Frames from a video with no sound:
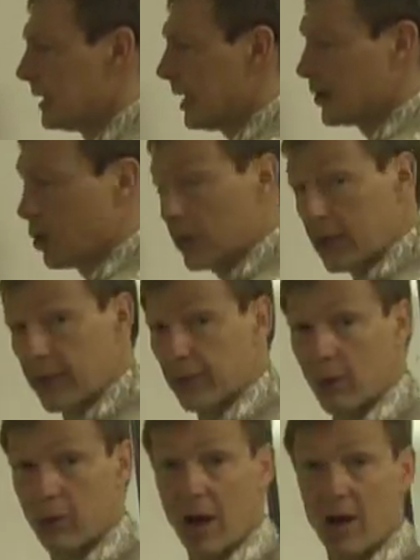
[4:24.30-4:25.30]
Now don't get
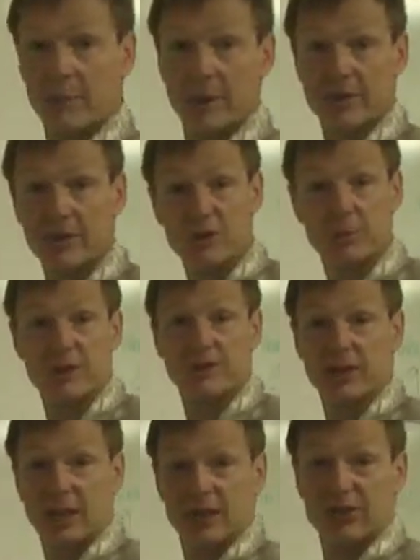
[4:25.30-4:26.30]
thrown off because the
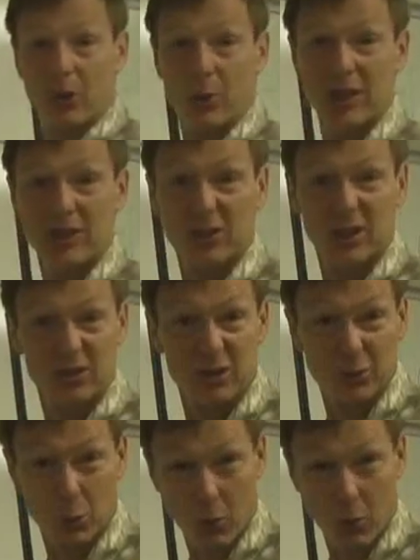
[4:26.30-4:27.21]
specific heat's so easy because it's